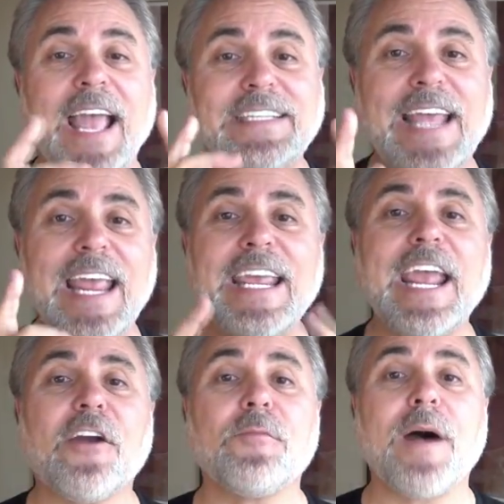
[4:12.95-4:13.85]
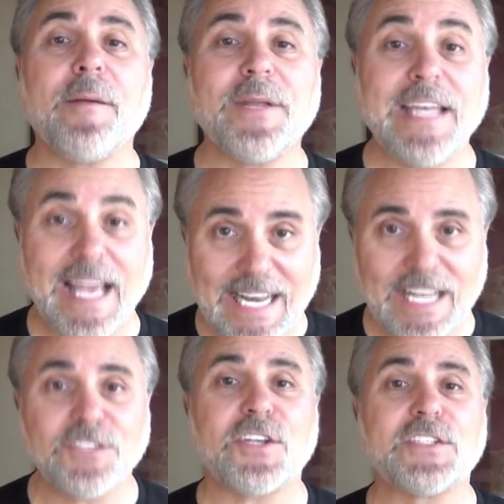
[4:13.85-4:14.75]
And taking care of mom and dad
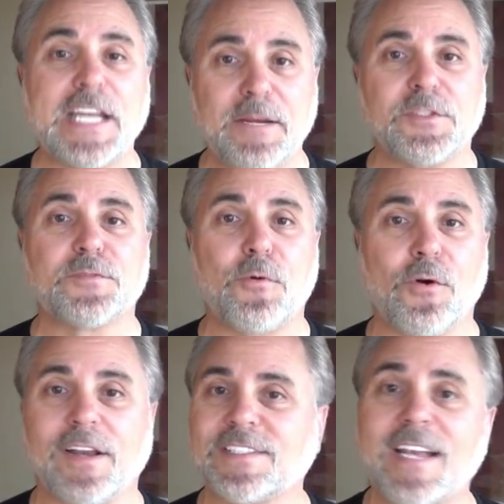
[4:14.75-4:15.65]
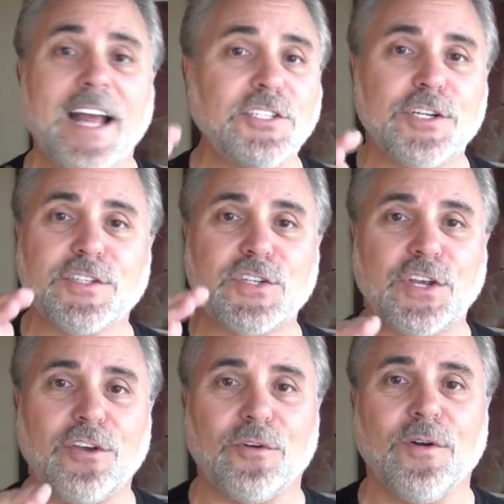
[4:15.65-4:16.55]
is a team sport. It's not just
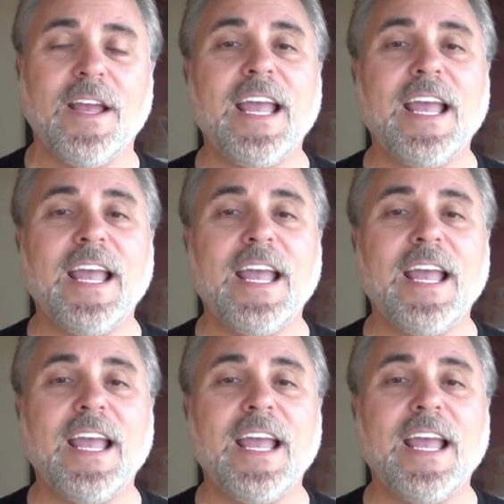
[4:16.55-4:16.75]
you.